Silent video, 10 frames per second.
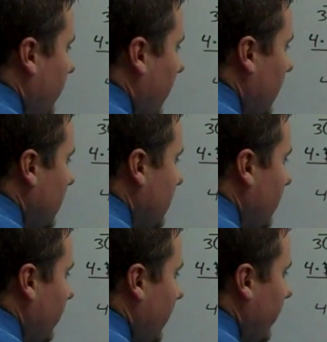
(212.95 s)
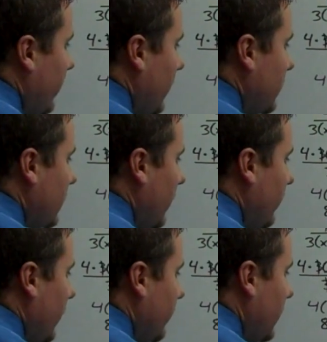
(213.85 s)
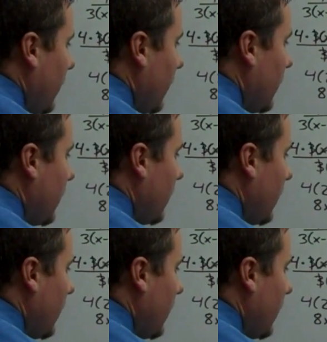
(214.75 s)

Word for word: minus 5 times 3, 15,